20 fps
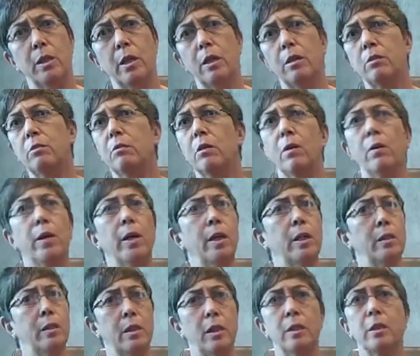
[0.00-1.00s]
Data is growing
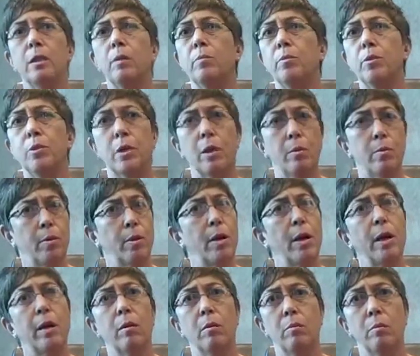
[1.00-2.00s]
at 60% per
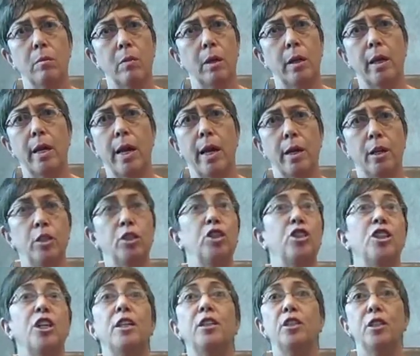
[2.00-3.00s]
annum, and, and it's
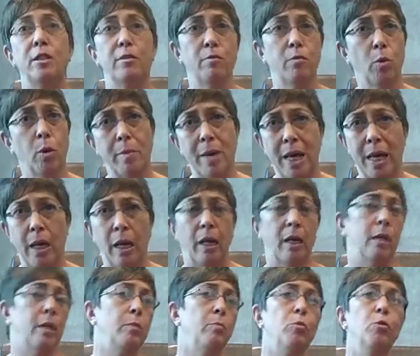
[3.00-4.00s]
changing format,
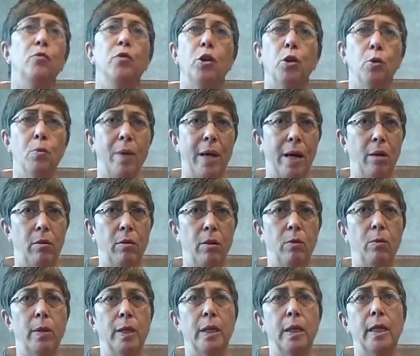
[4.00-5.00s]
and it's moving around
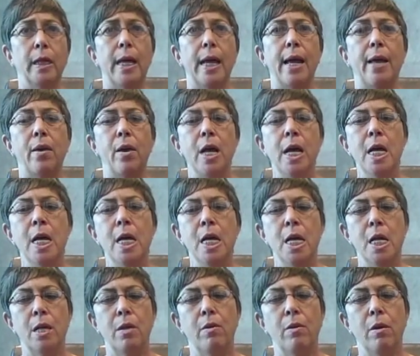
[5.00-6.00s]
quickly. And
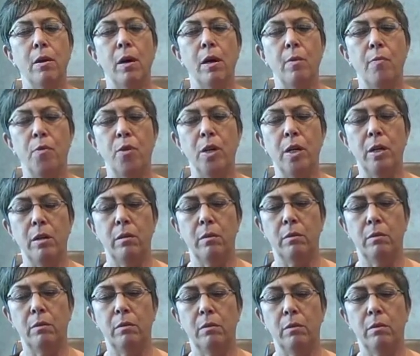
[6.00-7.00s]
uh, the,
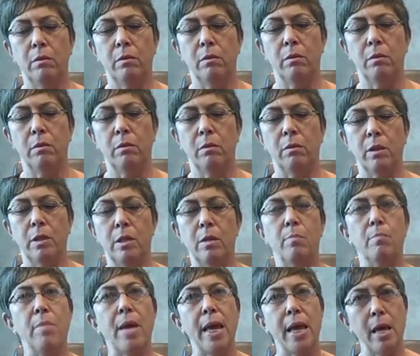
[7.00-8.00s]
the
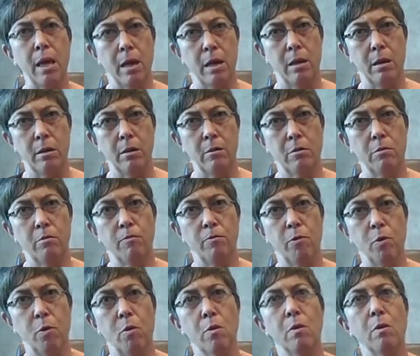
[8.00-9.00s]
demand
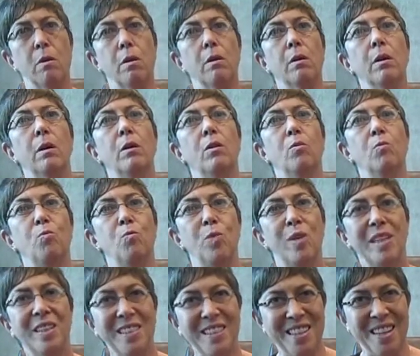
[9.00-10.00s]
for
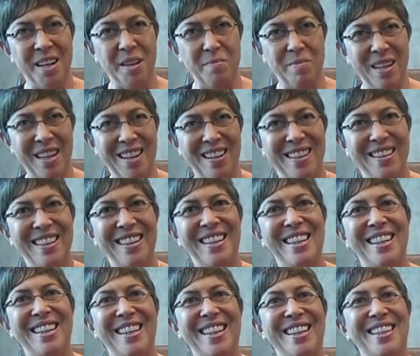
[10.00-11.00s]
real-time data
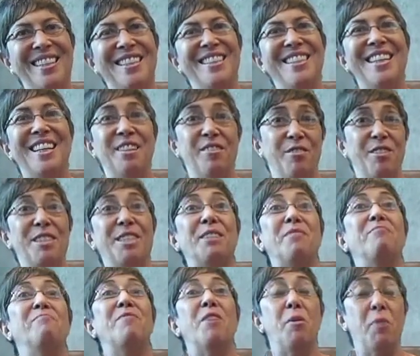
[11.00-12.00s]
is increasing
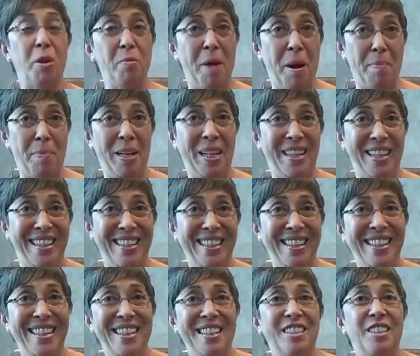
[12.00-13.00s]
very rapidly.
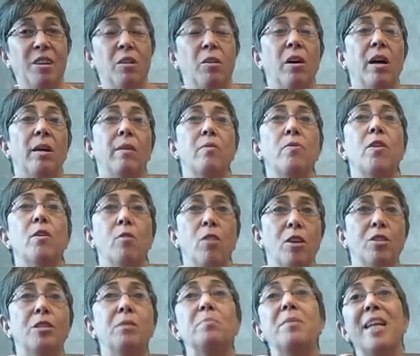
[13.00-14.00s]
So I, there
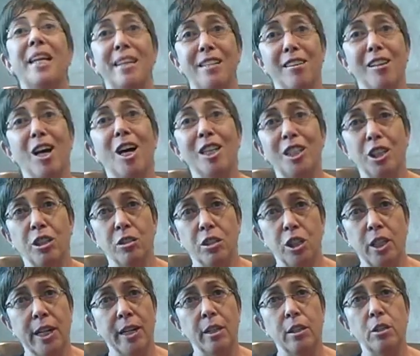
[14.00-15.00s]
are some technological
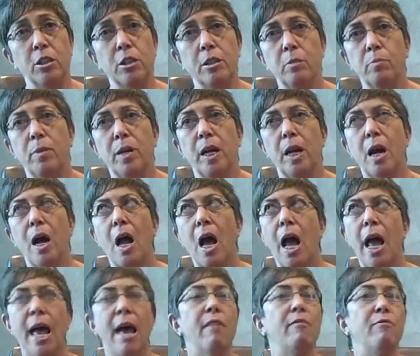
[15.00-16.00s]
challenges, but
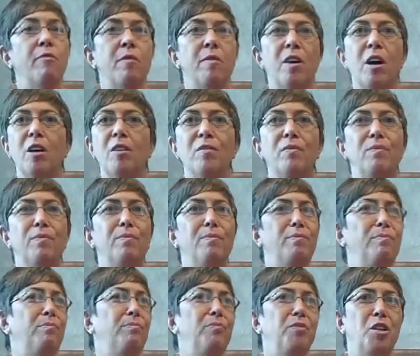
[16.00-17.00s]
I have,
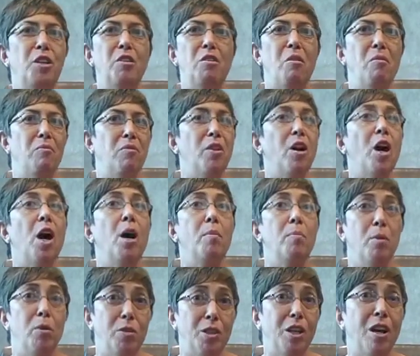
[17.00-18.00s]
you know, the
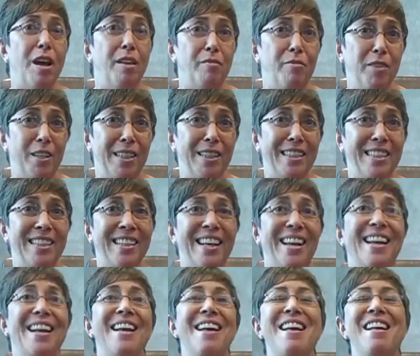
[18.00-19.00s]
utmost confidence in
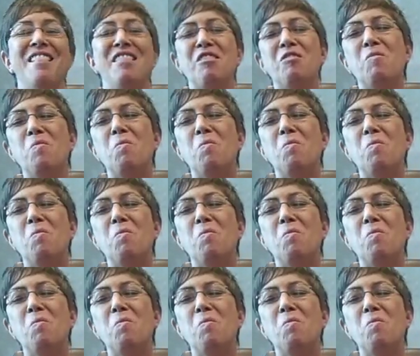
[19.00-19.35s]
that.